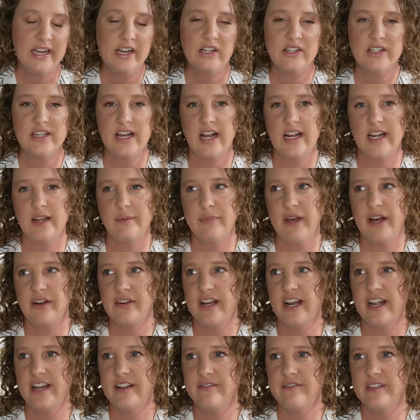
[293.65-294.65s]
I'll talk about
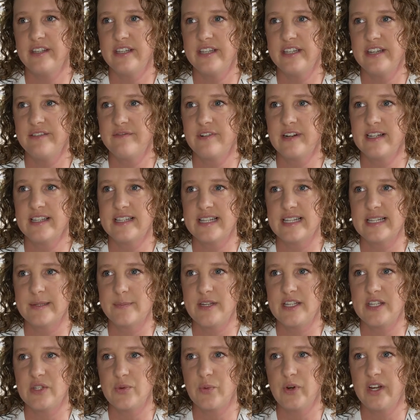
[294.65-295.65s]
kind of the differences
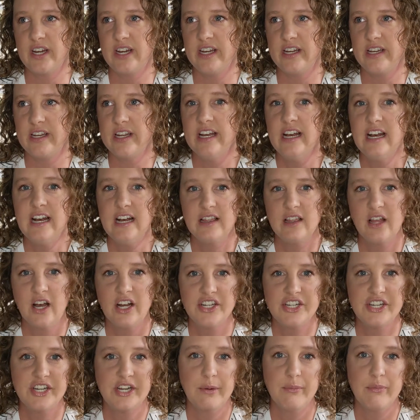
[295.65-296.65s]
between
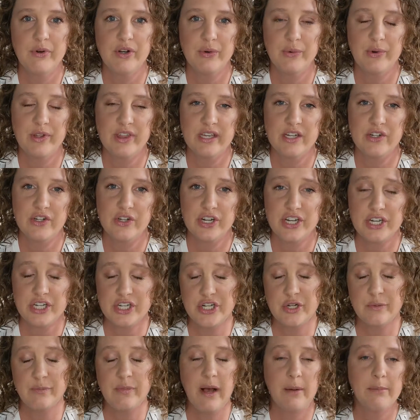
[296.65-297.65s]
launching a book with a
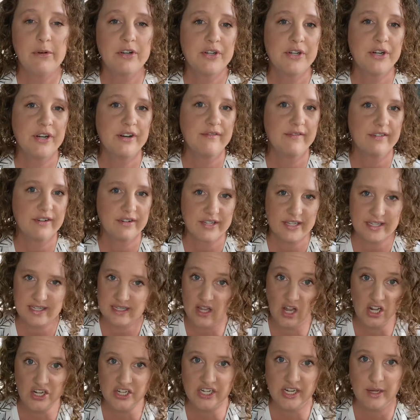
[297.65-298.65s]
traditional publisher versus
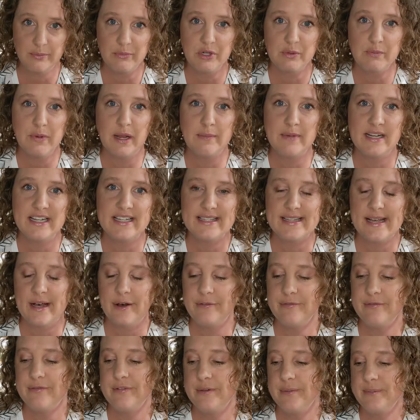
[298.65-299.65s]
launching a book by
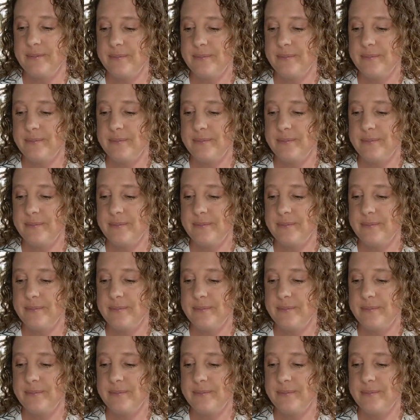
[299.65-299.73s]
myself.